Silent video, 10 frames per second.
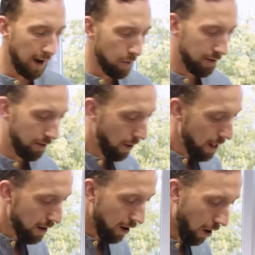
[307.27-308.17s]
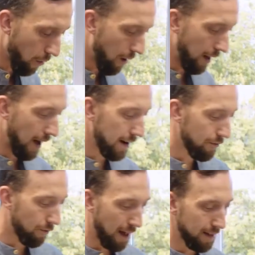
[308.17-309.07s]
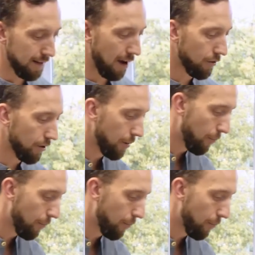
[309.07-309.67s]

I was, you know, when I had it flattened out on the